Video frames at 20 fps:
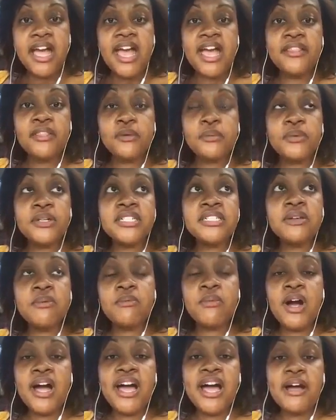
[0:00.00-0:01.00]
And the
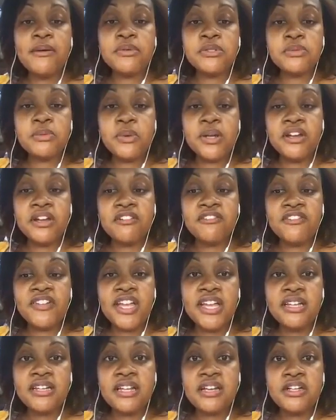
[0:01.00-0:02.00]
reason why I was wearing
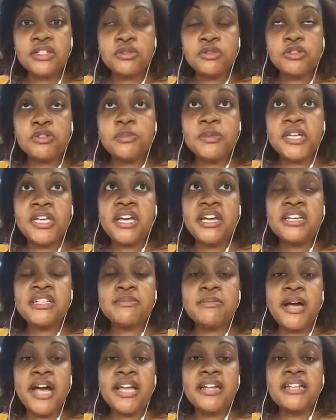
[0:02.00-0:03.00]
fake nails was
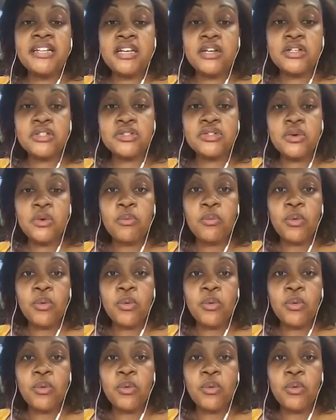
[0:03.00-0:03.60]
because my nails